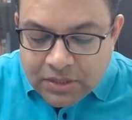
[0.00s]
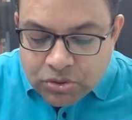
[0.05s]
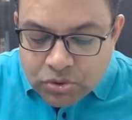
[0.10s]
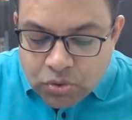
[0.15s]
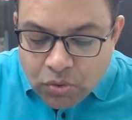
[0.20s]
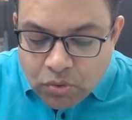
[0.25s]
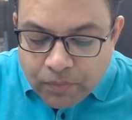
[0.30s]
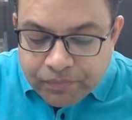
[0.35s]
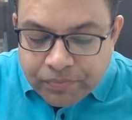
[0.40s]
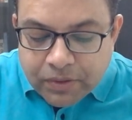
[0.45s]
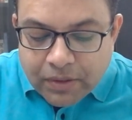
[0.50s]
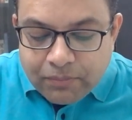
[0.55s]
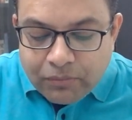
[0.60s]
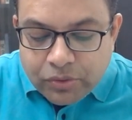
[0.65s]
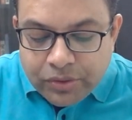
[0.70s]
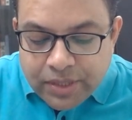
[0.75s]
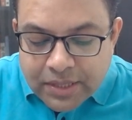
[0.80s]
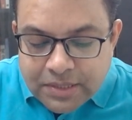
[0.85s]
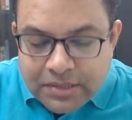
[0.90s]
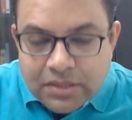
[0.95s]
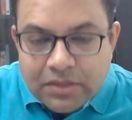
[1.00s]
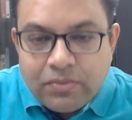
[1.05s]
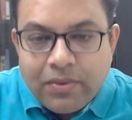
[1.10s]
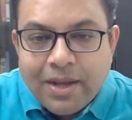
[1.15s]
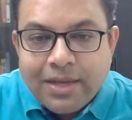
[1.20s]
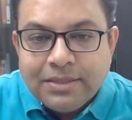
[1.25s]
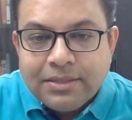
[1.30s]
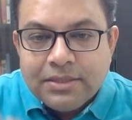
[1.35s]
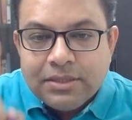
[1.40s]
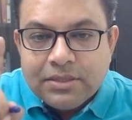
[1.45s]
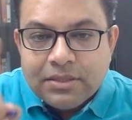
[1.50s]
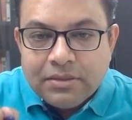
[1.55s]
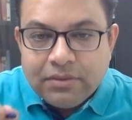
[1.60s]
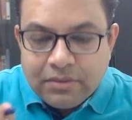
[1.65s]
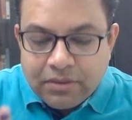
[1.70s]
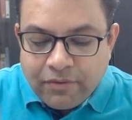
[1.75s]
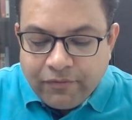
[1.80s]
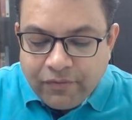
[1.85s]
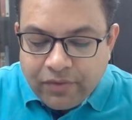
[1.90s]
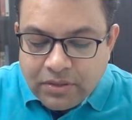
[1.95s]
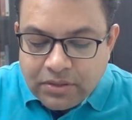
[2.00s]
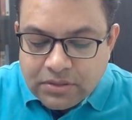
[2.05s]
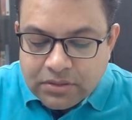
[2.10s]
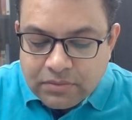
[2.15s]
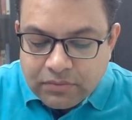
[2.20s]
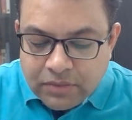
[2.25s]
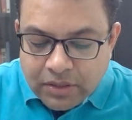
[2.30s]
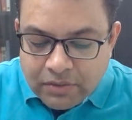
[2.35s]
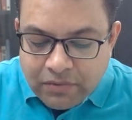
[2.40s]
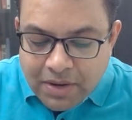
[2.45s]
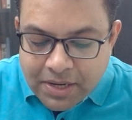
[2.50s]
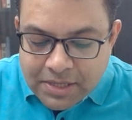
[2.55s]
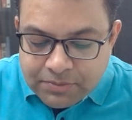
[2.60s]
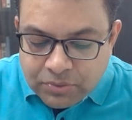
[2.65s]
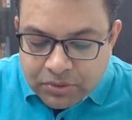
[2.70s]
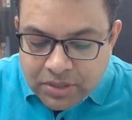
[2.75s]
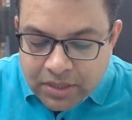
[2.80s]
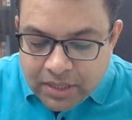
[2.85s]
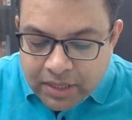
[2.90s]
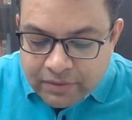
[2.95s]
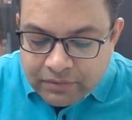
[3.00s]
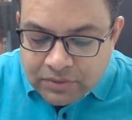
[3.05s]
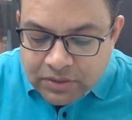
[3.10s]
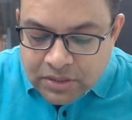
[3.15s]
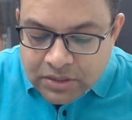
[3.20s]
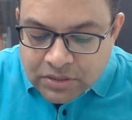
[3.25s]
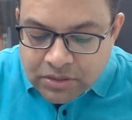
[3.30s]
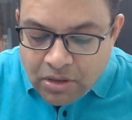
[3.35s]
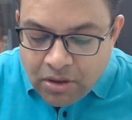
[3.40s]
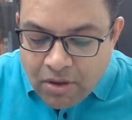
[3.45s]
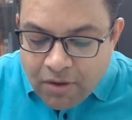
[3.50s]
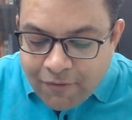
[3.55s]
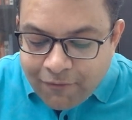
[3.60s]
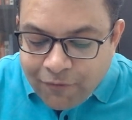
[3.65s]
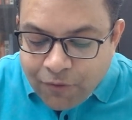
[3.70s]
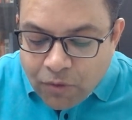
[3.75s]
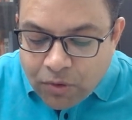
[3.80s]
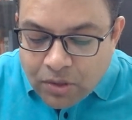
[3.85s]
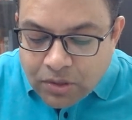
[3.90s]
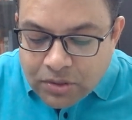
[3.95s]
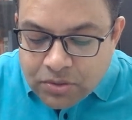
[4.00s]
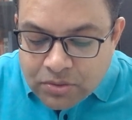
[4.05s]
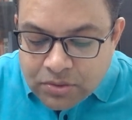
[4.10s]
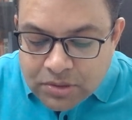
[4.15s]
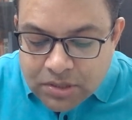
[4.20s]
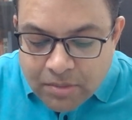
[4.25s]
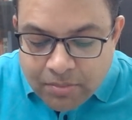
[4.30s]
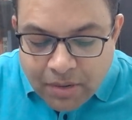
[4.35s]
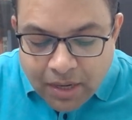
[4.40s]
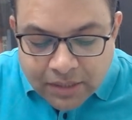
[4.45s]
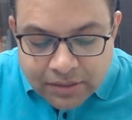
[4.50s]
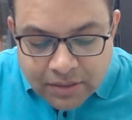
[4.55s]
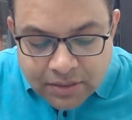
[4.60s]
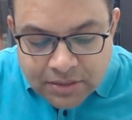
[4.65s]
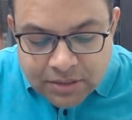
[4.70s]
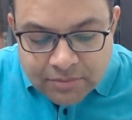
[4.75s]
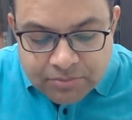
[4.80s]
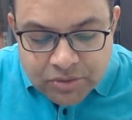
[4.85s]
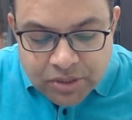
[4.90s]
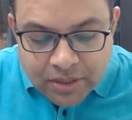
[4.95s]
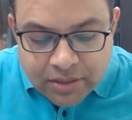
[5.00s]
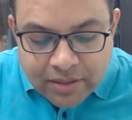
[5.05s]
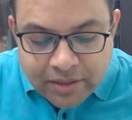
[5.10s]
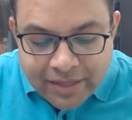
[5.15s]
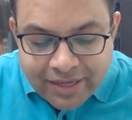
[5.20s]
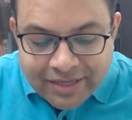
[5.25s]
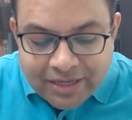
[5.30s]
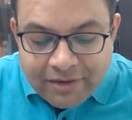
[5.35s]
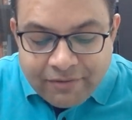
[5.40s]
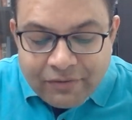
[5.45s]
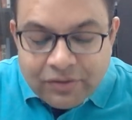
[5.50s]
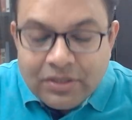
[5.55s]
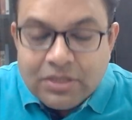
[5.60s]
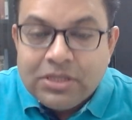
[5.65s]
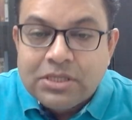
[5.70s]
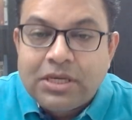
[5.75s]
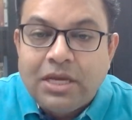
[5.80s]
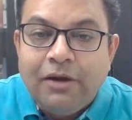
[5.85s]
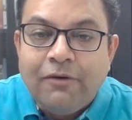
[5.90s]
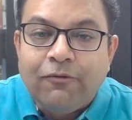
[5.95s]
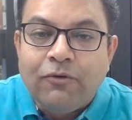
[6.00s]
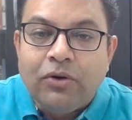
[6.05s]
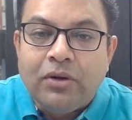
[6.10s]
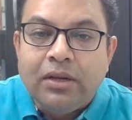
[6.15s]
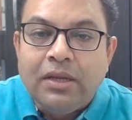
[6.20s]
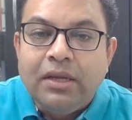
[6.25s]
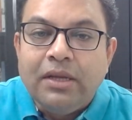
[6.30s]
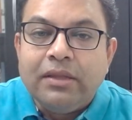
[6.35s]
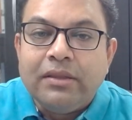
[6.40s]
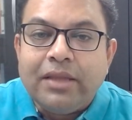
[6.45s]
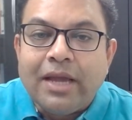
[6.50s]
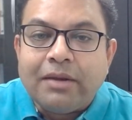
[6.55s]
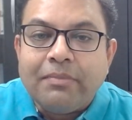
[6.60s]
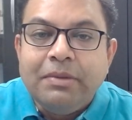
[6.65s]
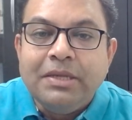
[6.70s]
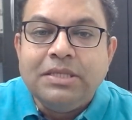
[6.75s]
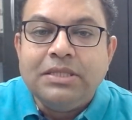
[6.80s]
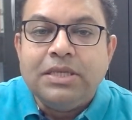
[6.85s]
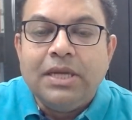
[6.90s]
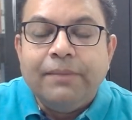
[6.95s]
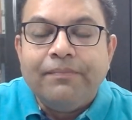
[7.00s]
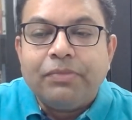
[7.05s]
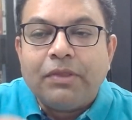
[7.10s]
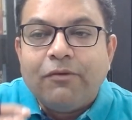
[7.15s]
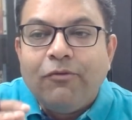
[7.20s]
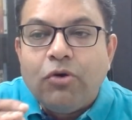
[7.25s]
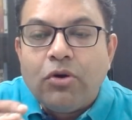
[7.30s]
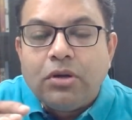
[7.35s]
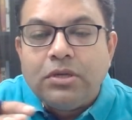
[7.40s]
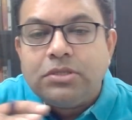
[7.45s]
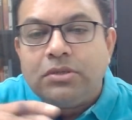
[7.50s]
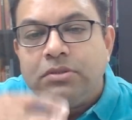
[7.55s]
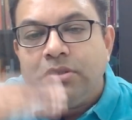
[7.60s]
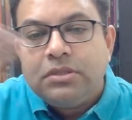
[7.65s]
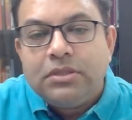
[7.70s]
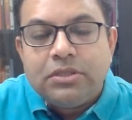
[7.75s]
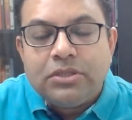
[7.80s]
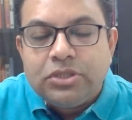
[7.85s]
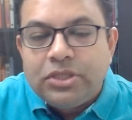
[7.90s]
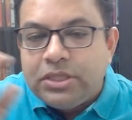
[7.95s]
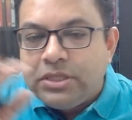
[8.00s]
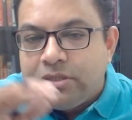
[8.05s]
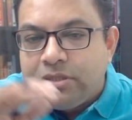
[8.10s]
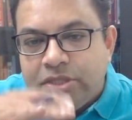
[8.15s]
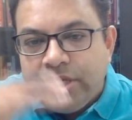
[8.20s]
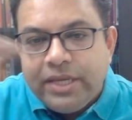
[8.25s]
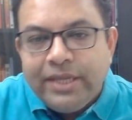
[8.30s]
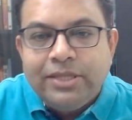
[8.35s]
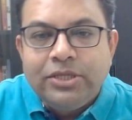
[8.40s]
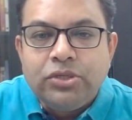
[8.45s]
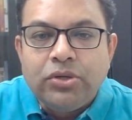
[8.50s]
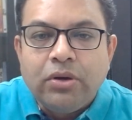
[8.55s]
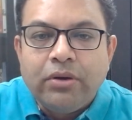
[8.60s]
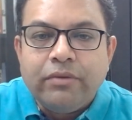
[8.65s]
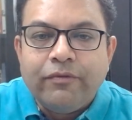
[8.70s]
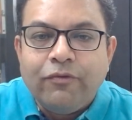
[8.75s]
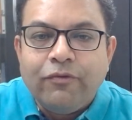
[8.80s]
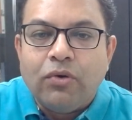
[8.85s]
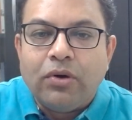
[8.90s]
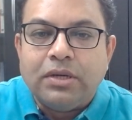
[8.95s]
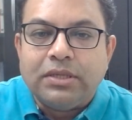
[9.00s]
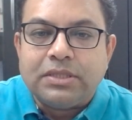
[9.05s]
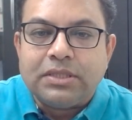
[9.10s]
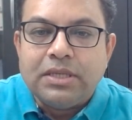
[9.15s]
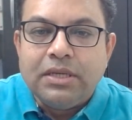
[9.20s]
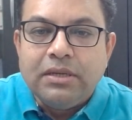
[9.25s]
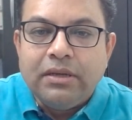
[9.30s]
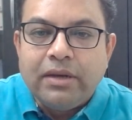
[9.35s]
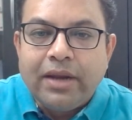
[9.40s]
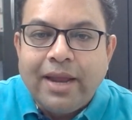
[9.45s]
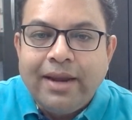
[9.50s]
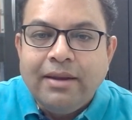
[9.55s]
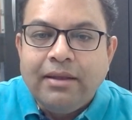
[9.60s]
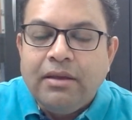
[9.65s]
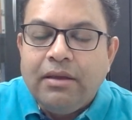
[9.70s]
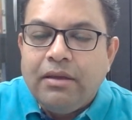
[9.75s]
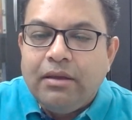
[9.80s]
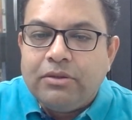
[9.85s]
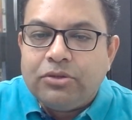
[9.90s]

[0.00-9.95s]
So Buddha's advice is, the first advice Buddha gives is focus on some other subject connected with the skillful. That means focus on, just change your focus. Right.